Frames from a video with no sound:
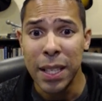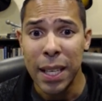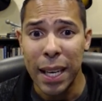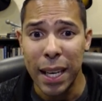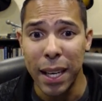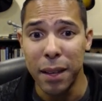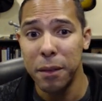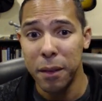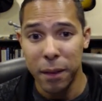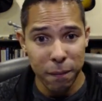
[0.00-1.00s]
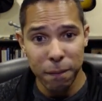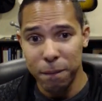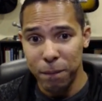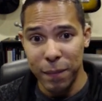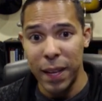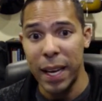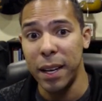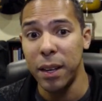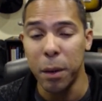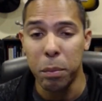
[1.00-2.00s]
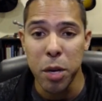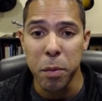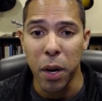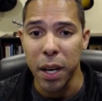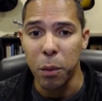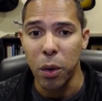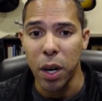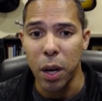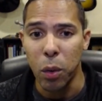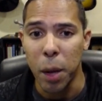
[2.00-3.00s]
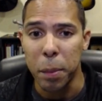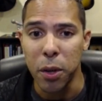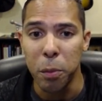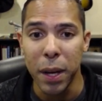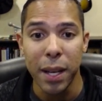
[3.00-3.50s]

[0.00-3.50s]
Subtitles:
And pre-market, we're up a little bit.